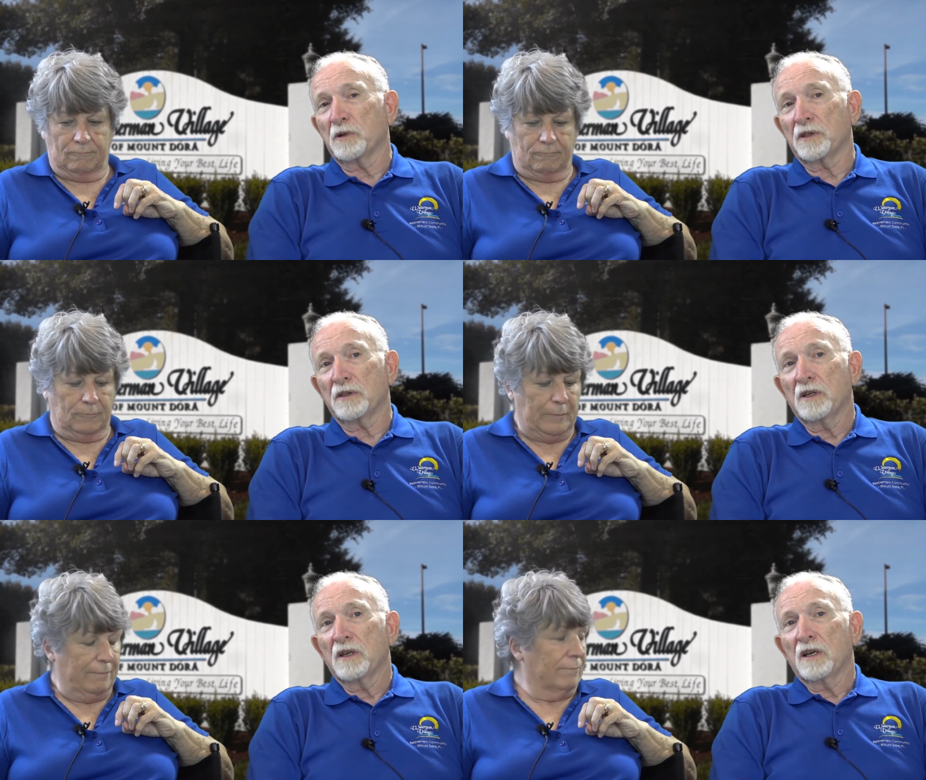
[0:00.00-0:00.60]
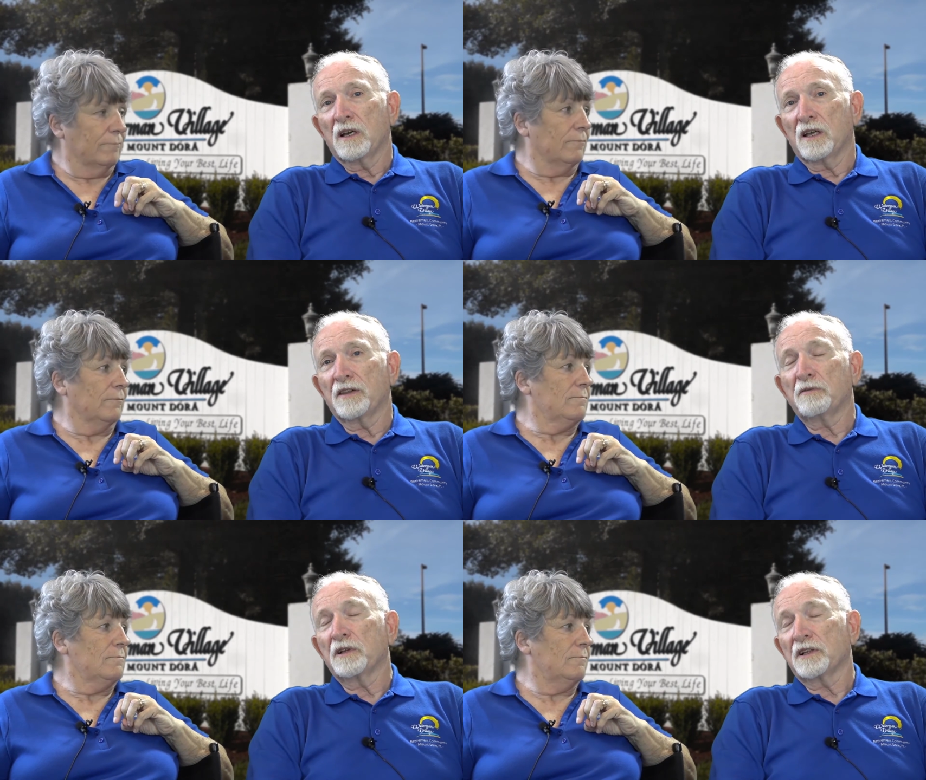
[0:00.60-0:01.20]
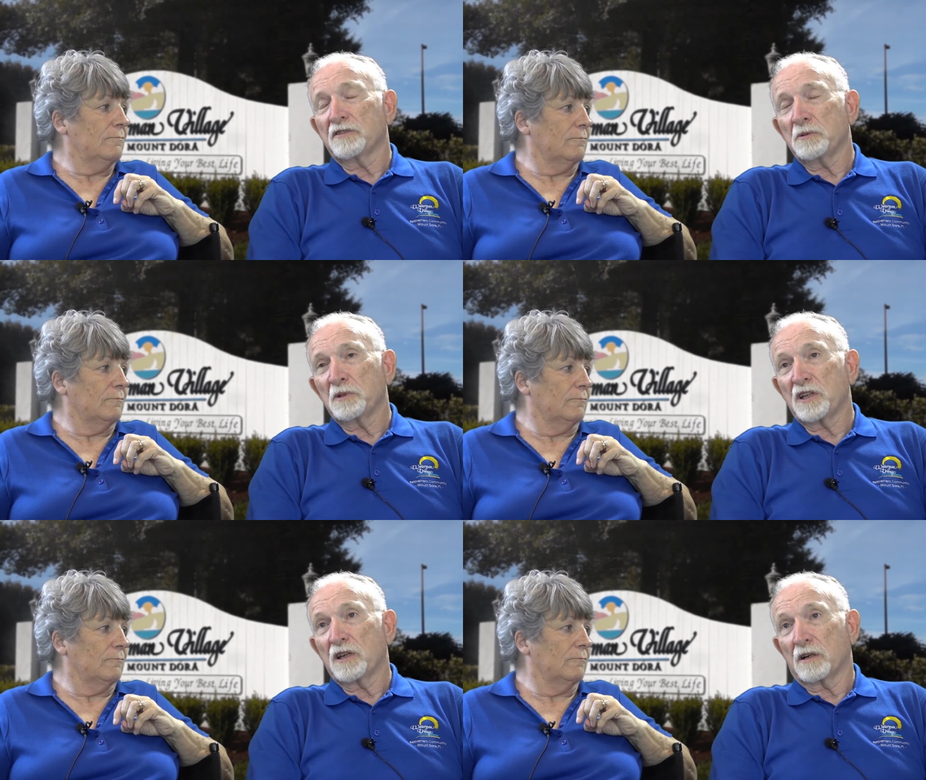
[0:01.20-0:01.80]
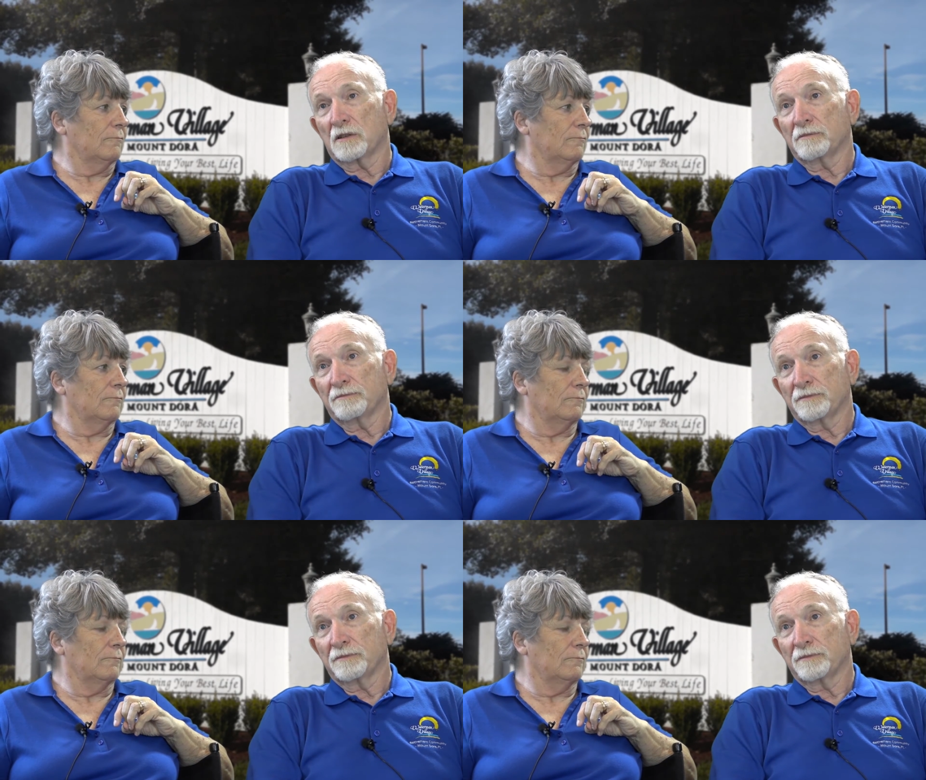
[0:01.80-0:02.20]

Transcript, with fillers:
Speaker 1: with, uh, they really seem to care.